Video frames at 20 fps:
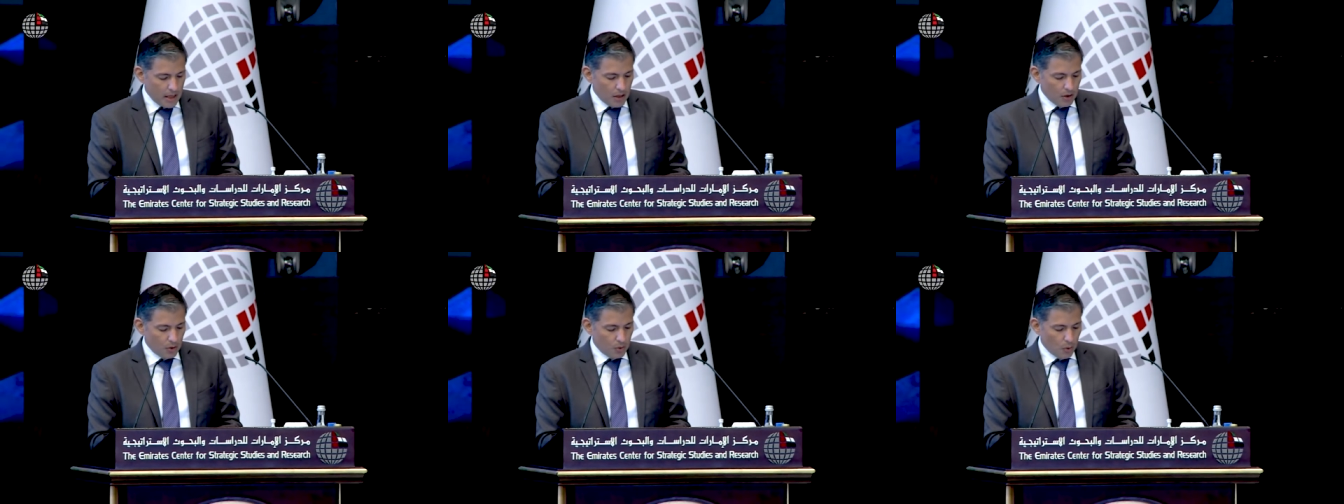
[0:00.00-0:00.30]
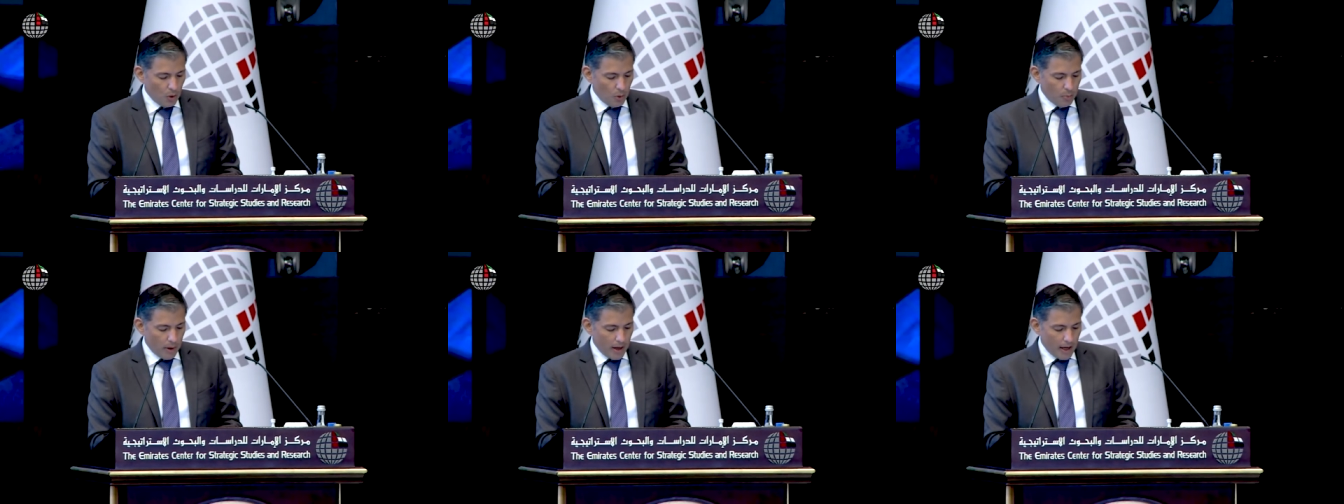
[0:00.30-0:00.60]
to
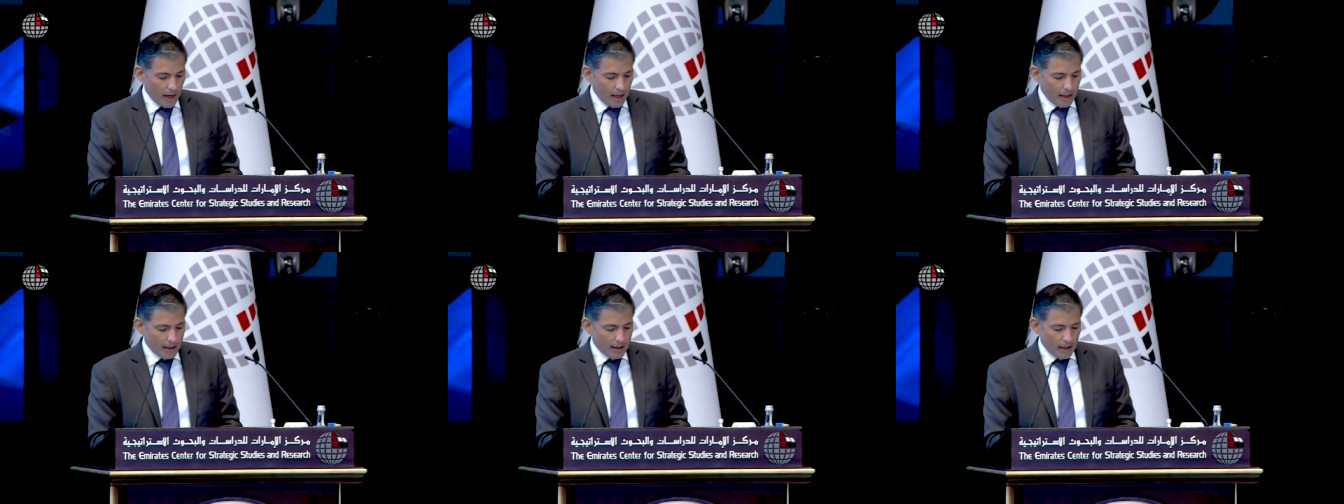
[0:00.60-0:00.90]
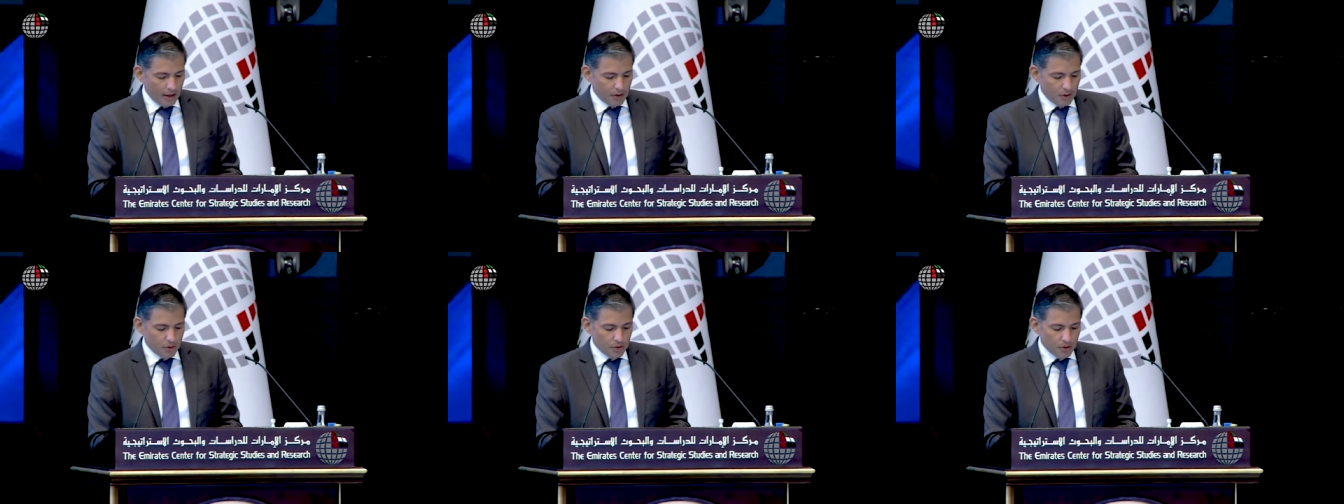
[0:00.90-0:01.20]
operate
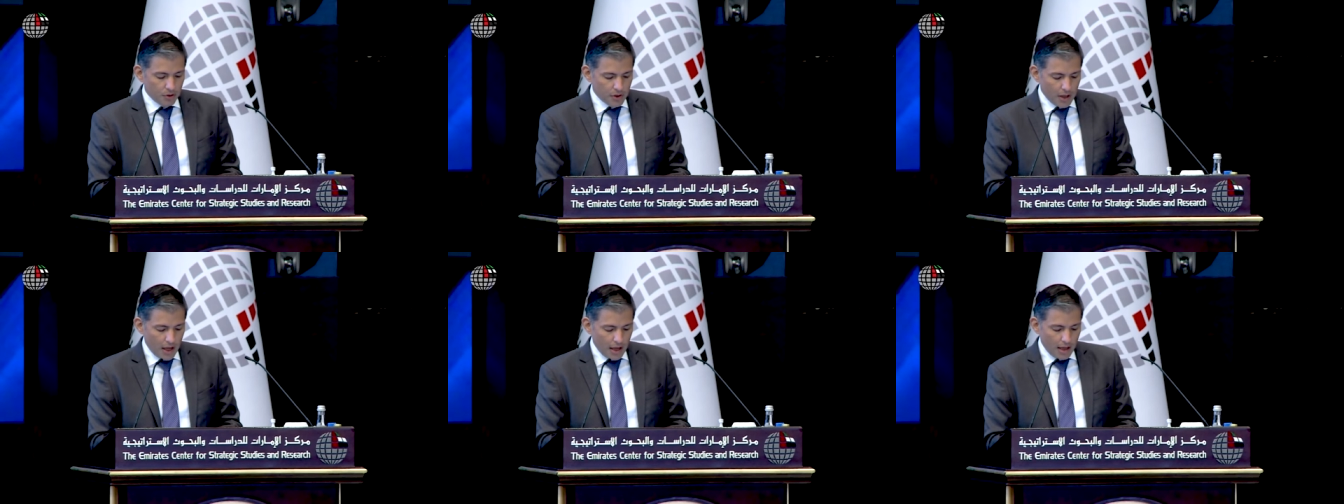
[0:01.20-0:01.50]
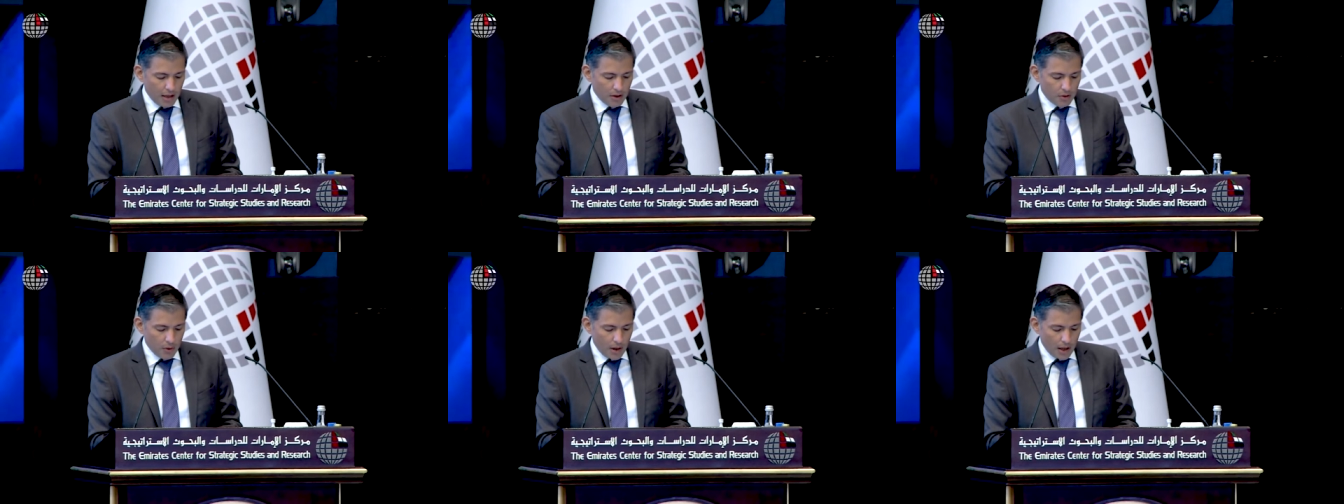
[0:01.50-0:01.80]
that do not take
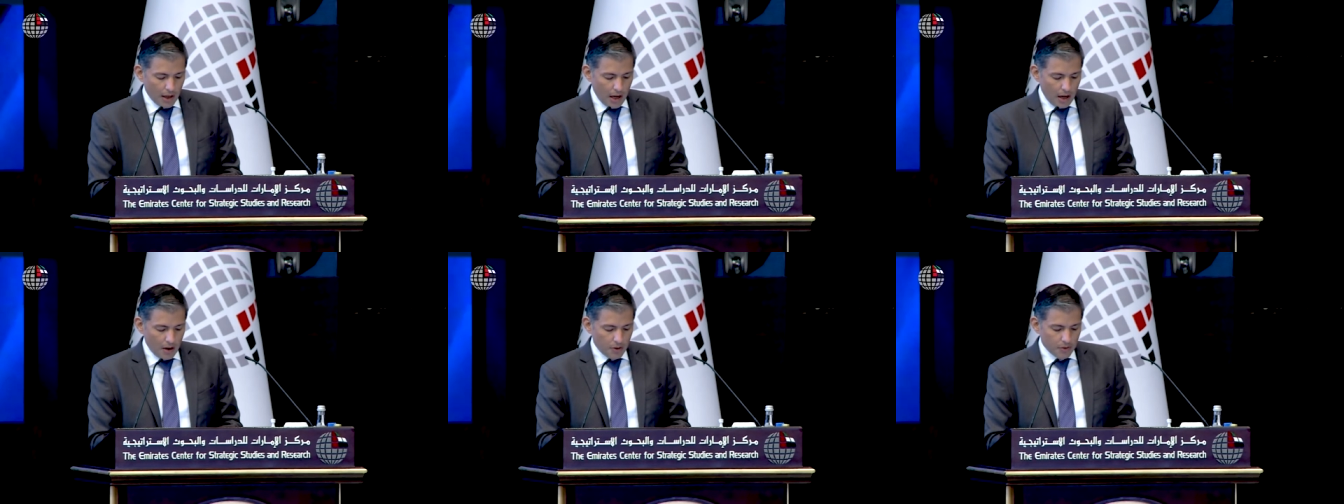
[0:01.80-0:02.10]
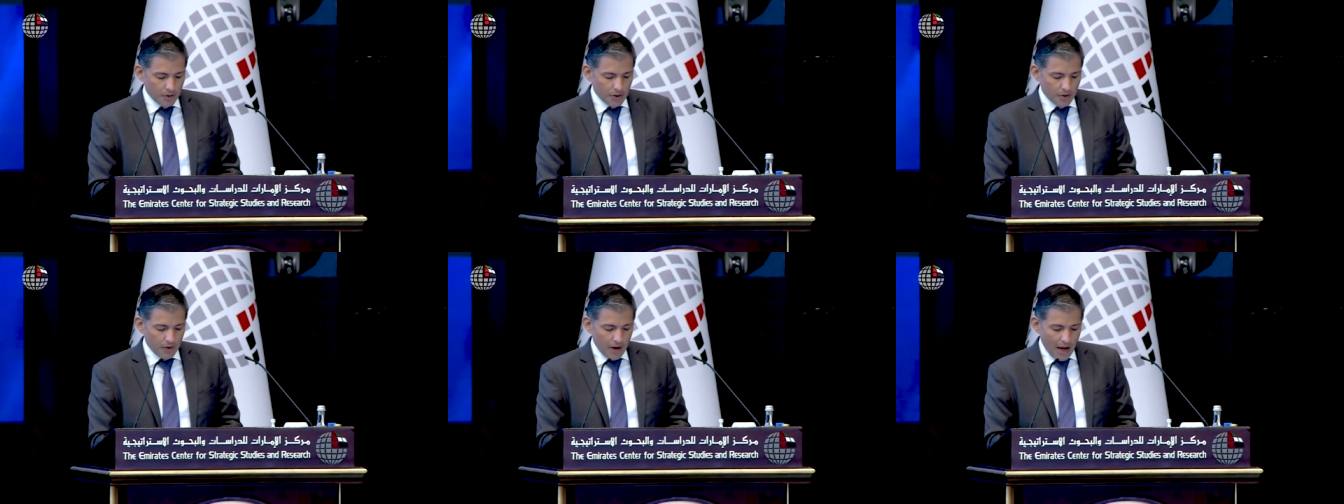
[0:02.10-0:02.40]
into account
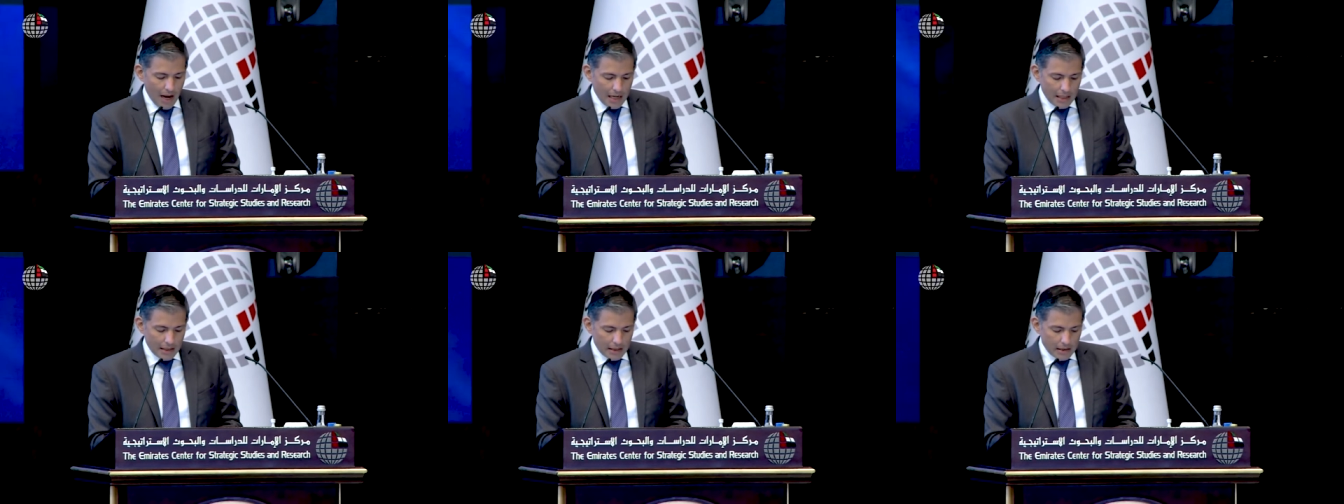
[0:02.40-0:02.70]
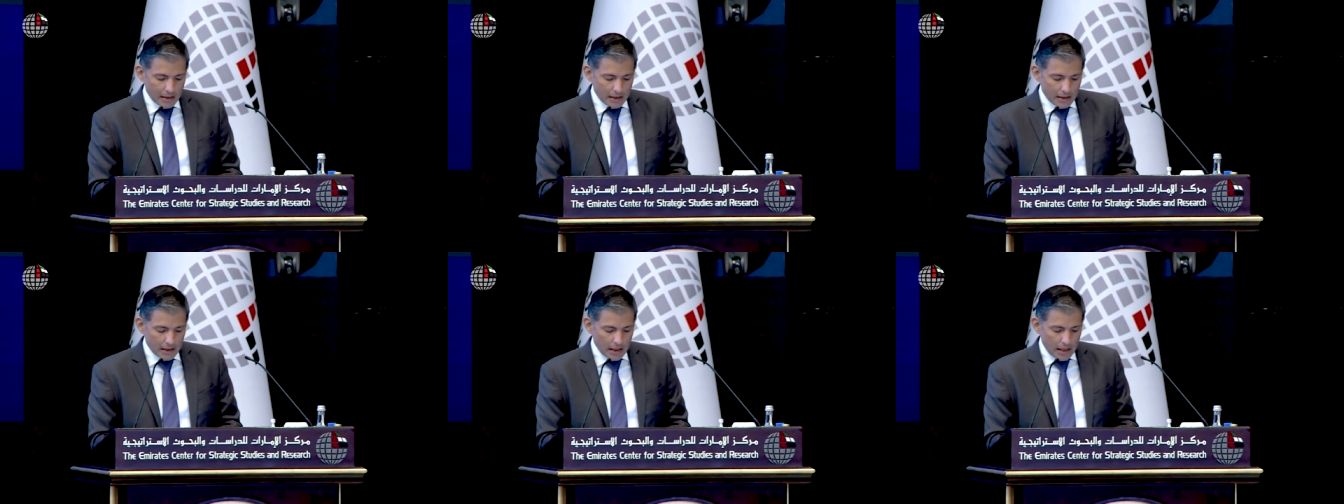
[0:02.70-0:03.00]
the
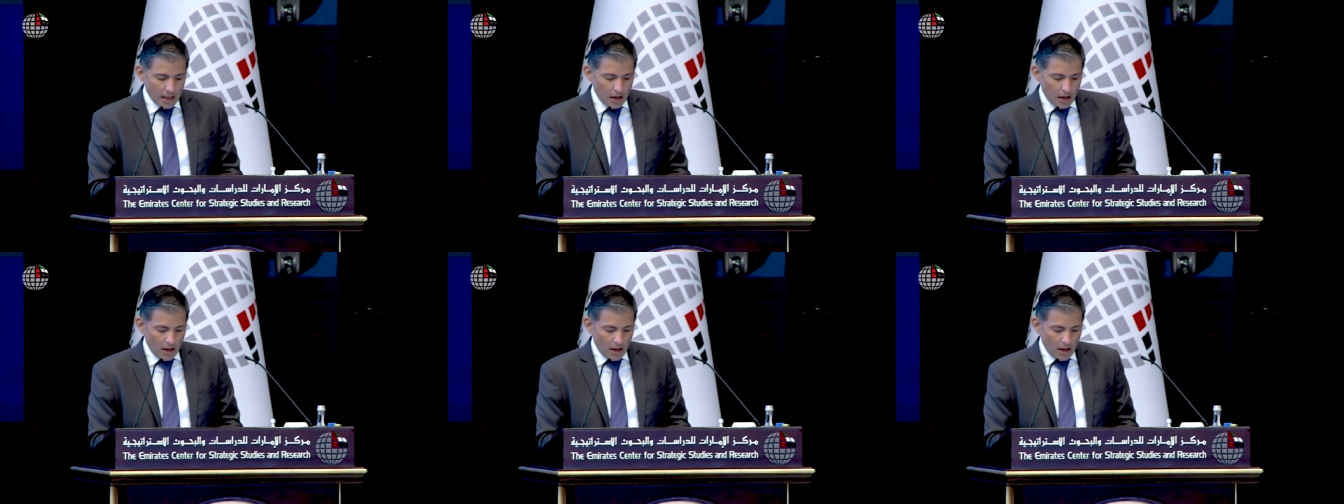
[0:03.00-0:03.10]
realities